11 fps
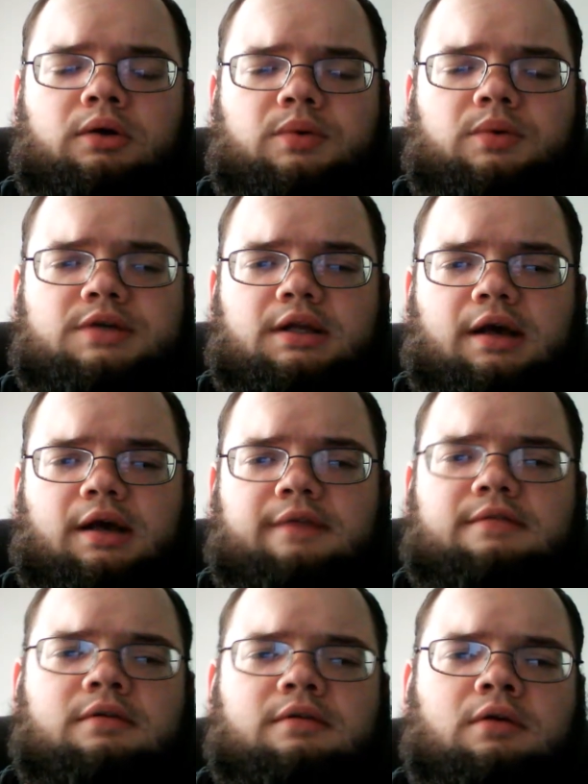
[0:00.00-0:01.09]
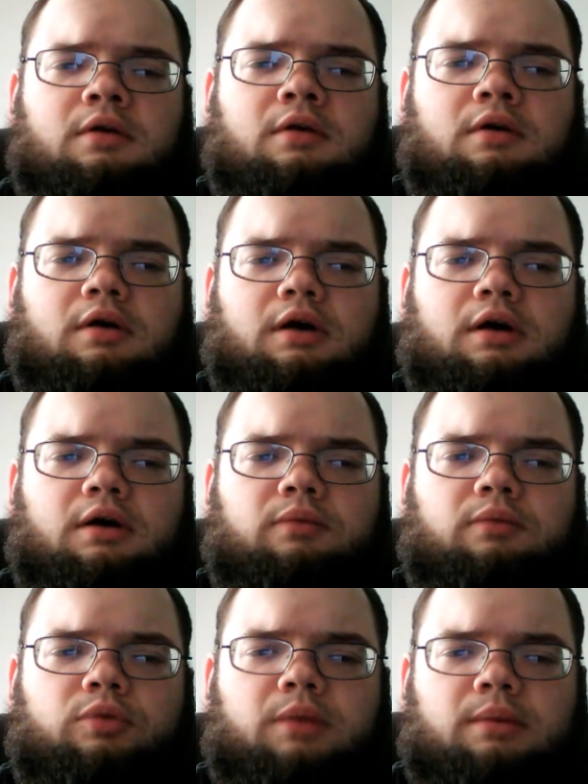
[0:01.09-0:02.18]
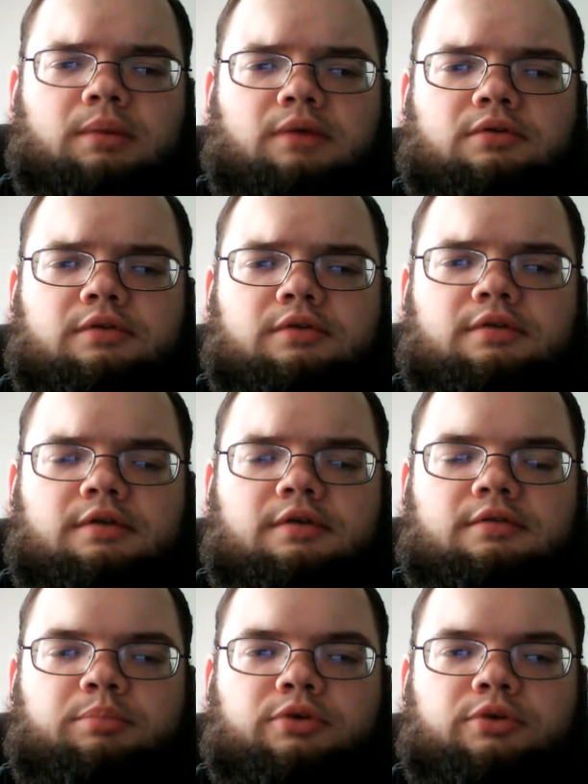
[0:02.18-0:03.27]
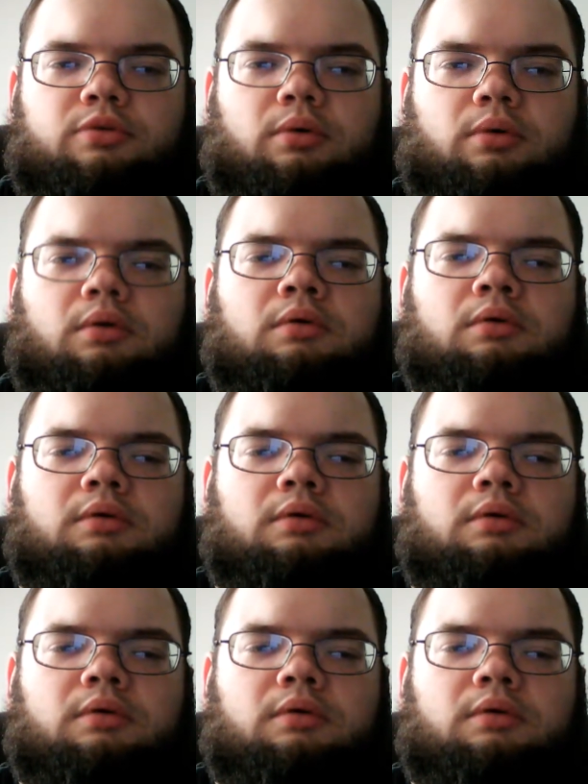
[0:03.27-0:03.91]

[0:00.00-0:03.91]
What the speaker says: We said yes. We'd meet him after his patrol.